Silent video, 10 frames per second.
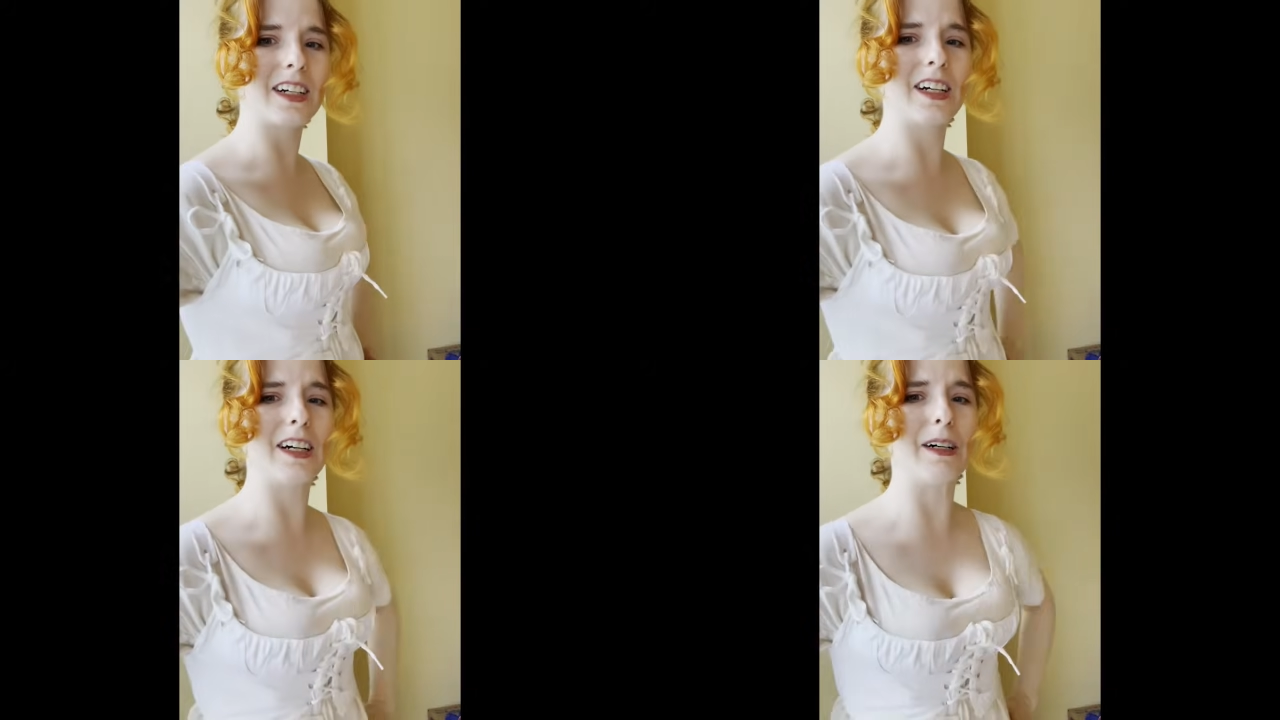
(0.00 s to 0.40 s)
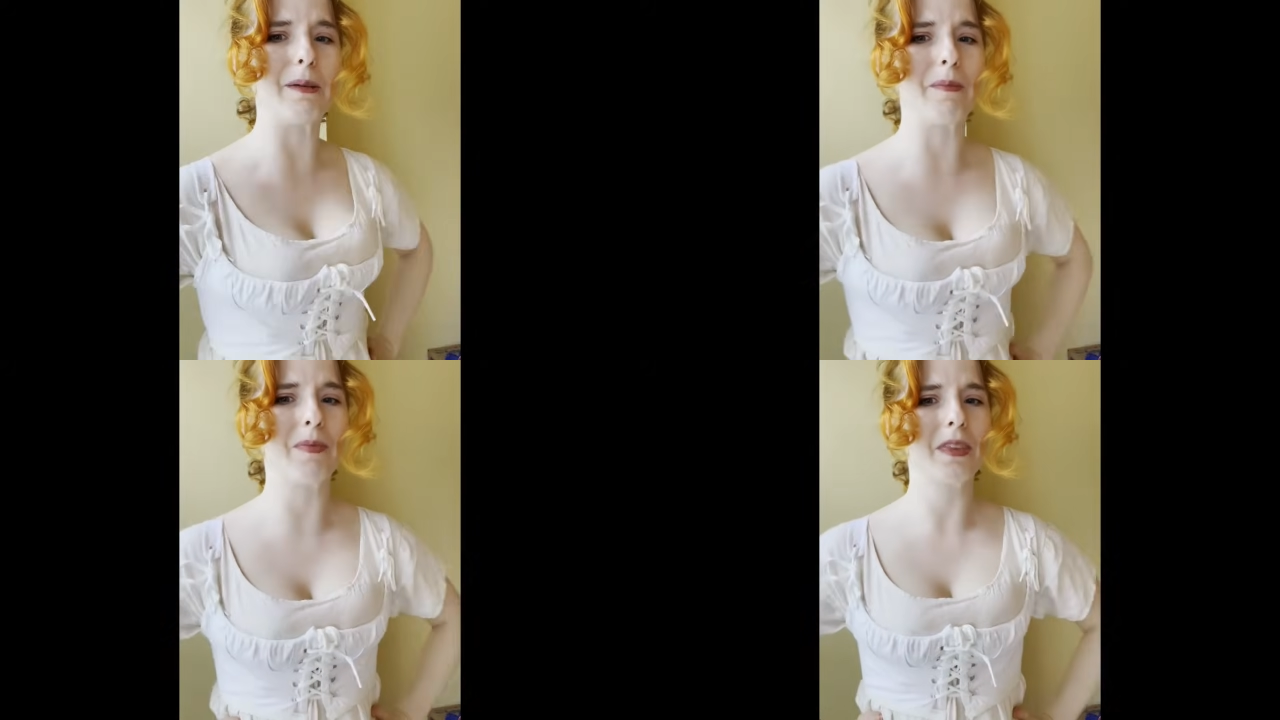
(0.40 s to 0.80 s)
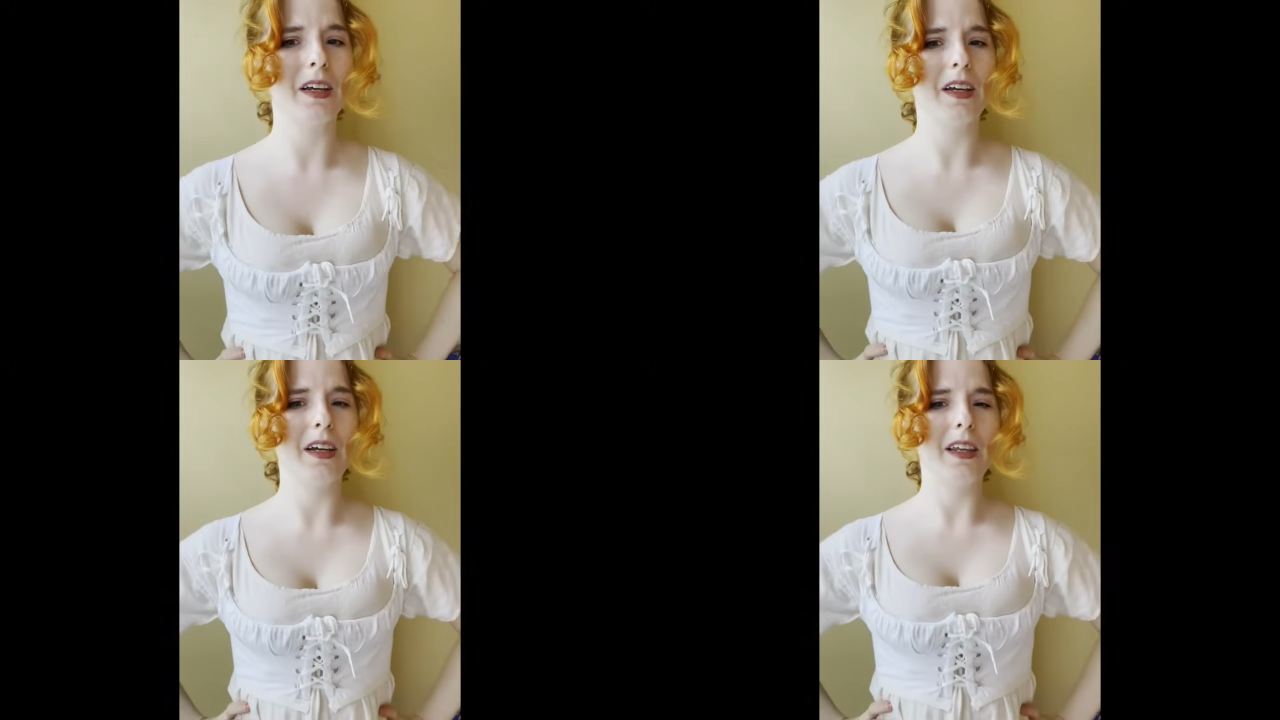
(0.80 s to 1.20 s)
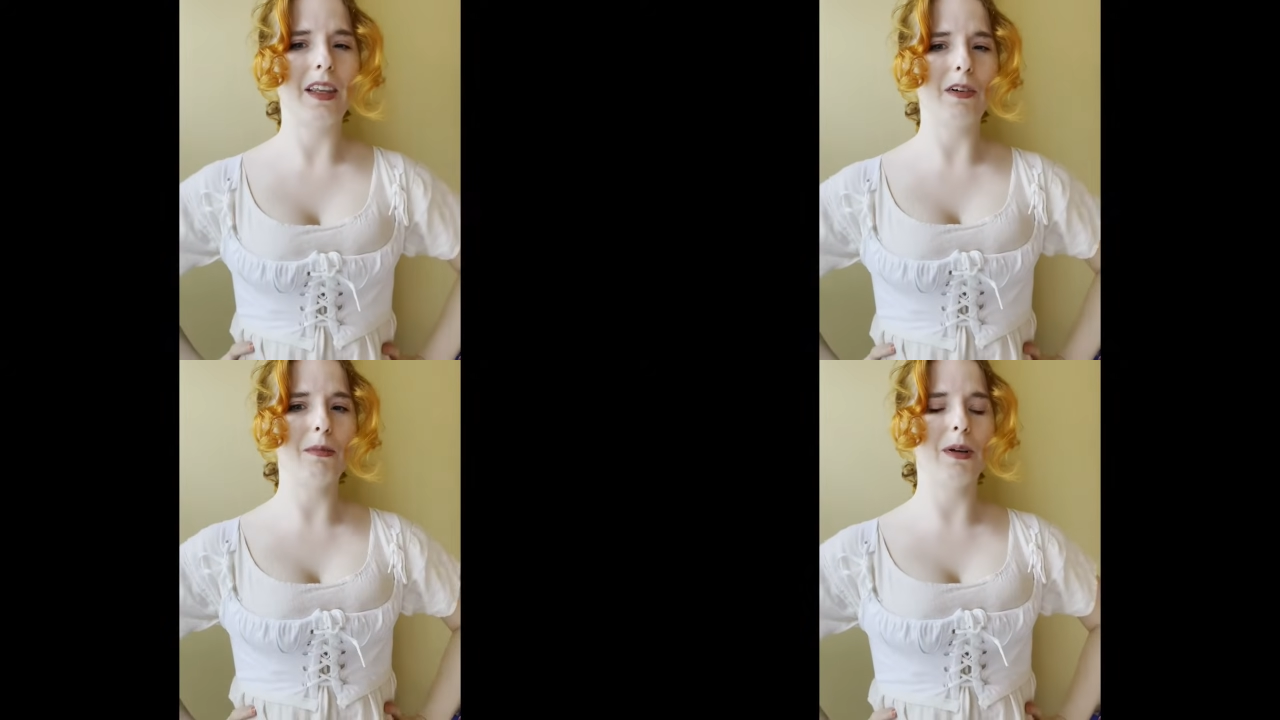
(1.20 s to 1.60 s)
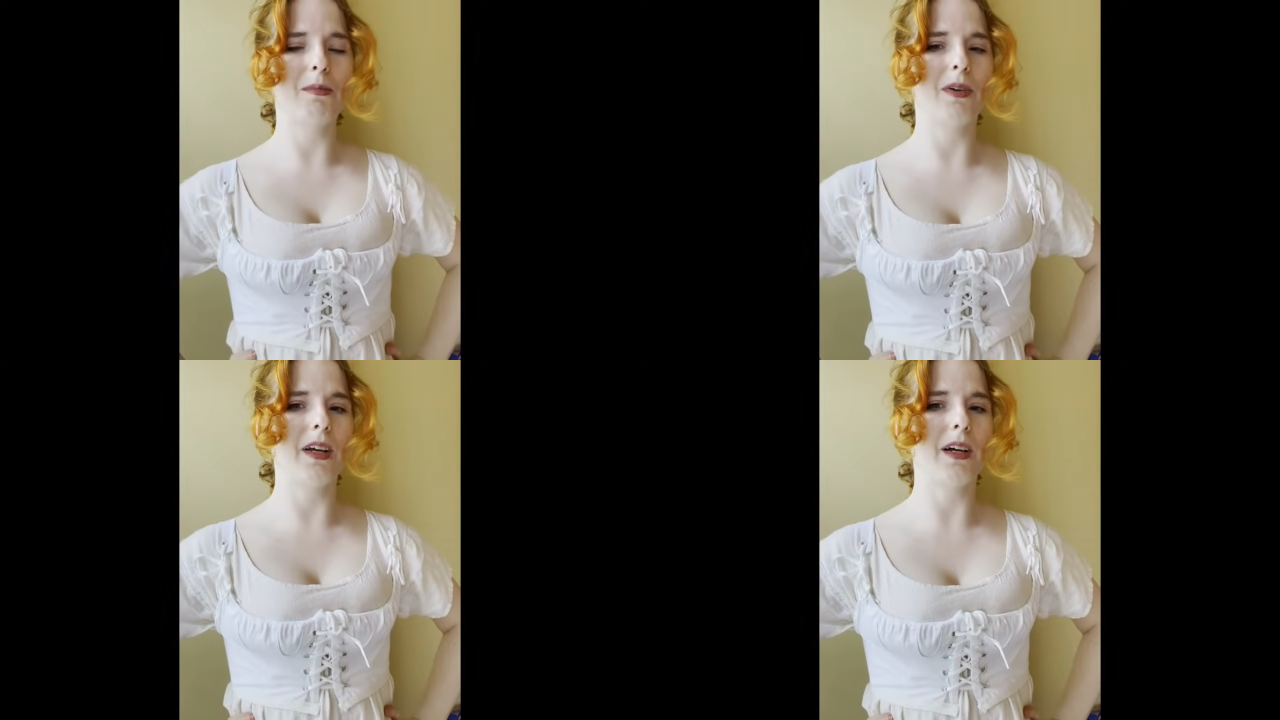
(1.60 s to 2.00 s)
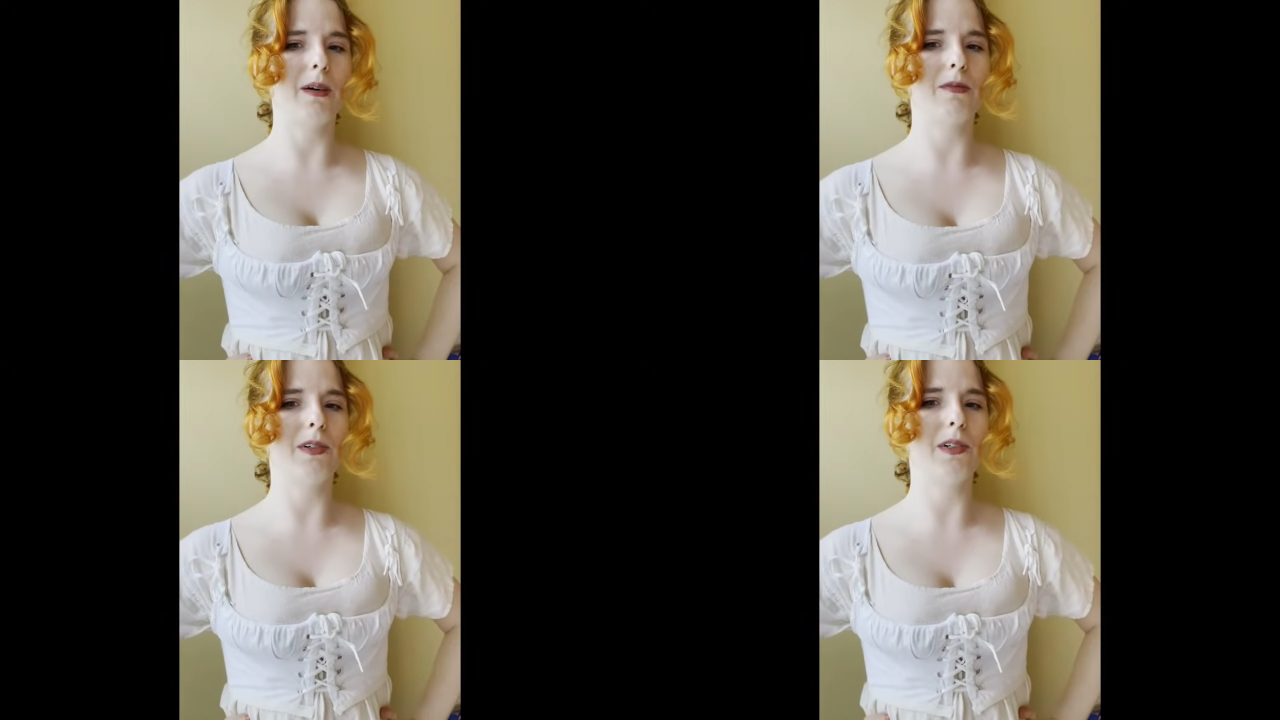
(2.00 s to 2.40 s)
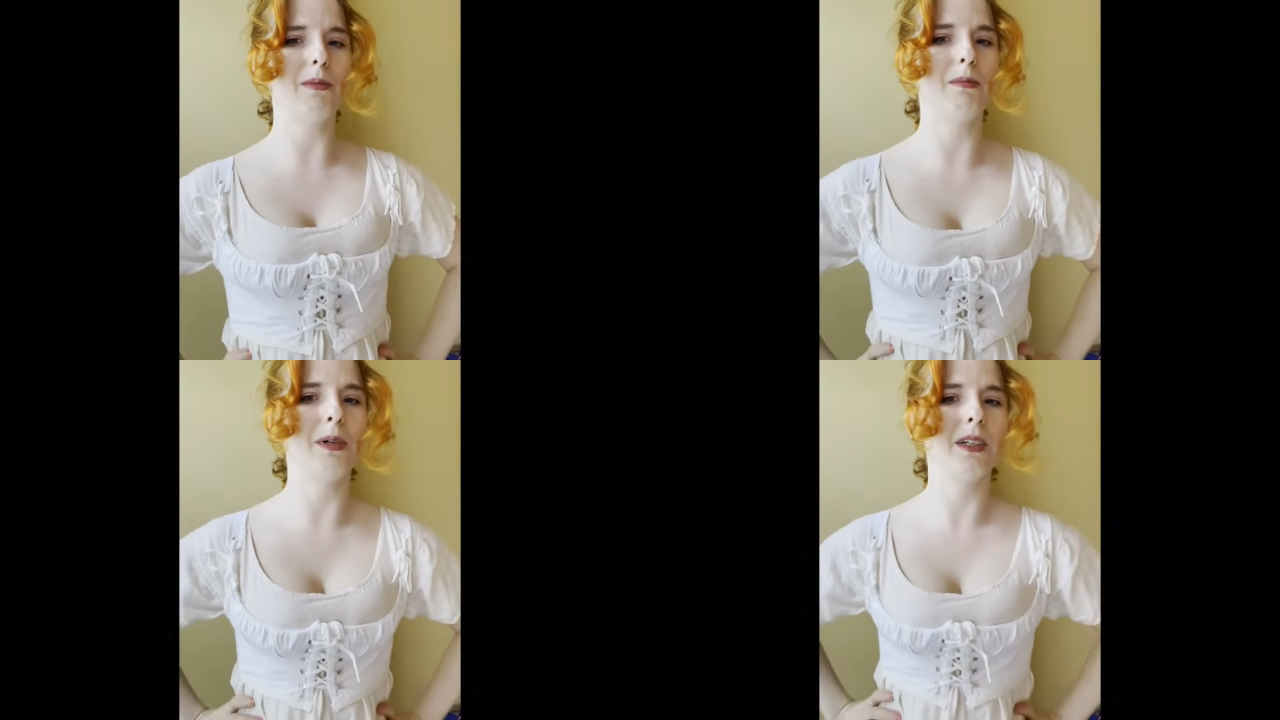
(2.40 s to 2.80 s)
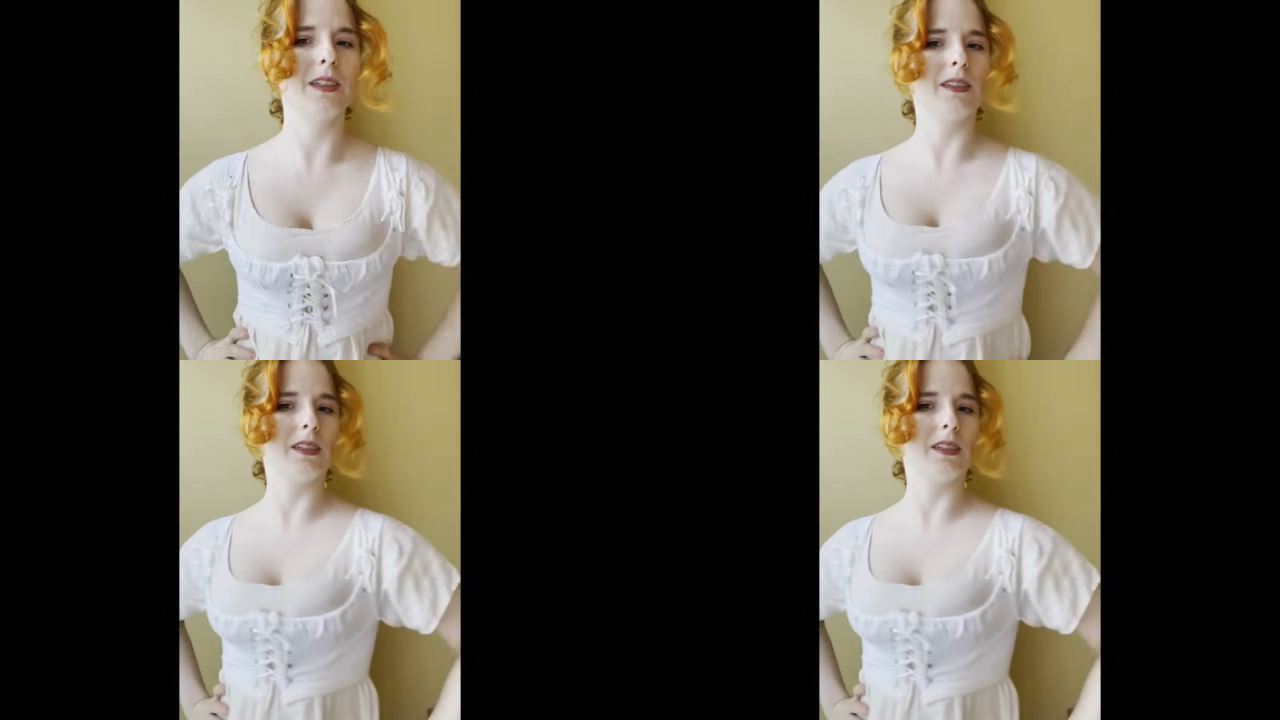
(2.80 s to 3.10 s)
that would be pretty helpful. But